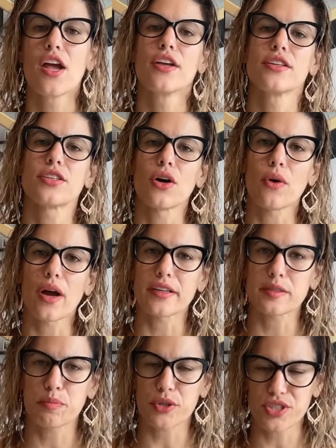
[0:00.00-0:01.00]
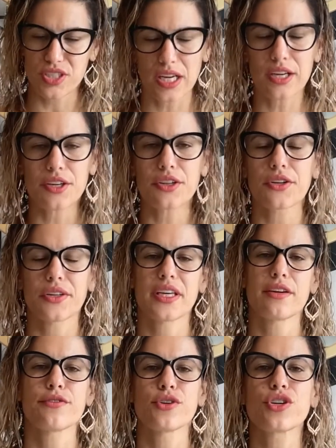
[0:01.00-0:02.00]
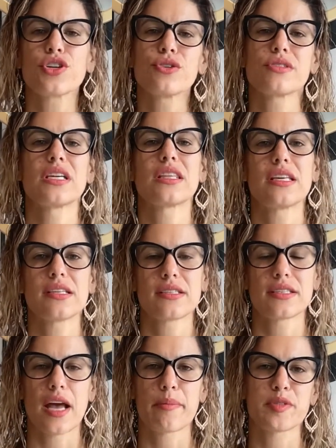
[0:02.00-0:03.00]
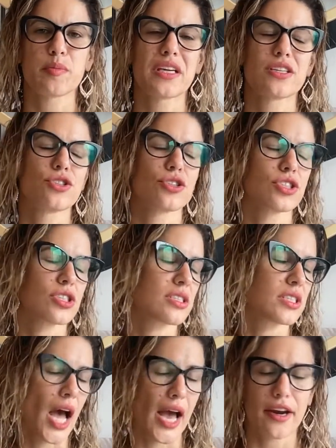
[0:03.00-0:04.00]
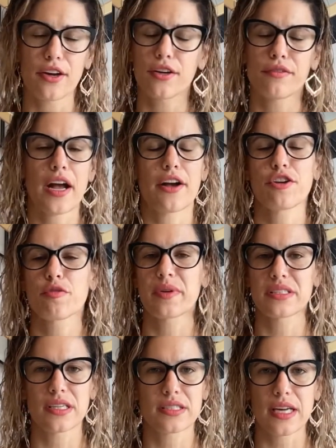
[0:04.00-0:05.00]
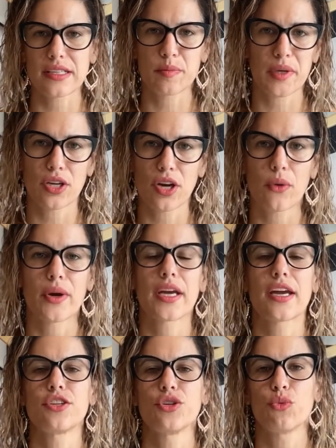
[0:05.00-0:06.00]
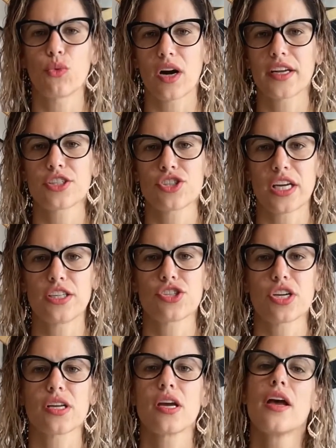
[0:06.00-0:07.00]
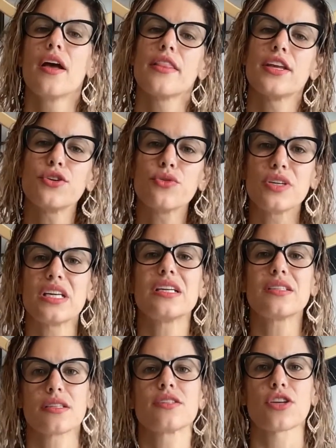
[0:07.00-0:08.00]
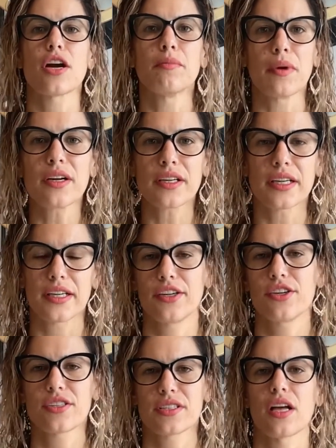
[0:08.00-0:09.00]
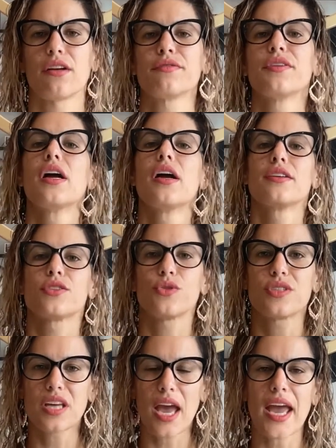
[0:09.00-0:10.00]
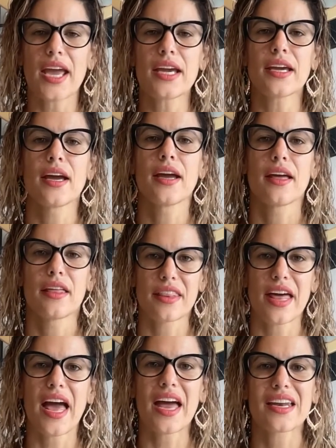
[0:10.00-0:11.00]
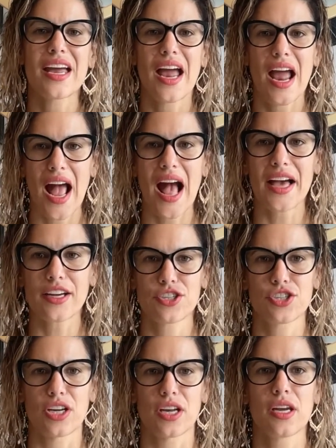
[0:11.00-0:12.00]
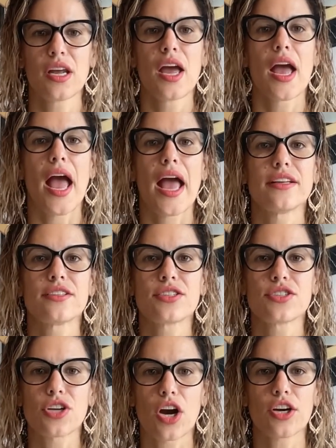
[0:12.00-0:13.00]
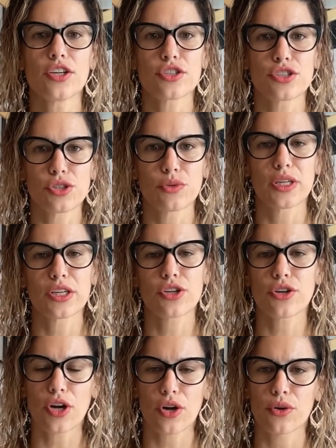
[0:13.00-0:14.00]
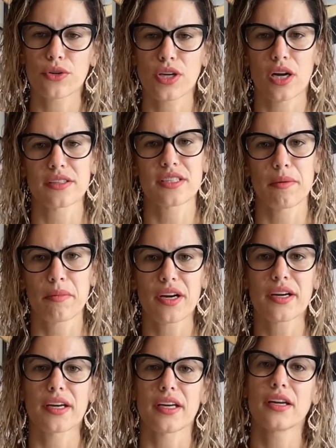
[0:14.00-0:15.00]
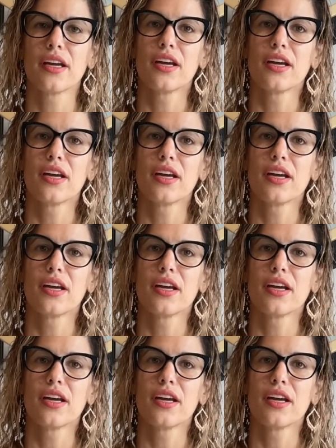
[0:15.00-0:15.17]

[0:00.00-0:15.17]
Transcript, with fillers: So, particularly if you're using these steps because you're just tired of how your business has been going and you want to change it, then you need to start marketing yourself. So, take that action and start doing your own content marketing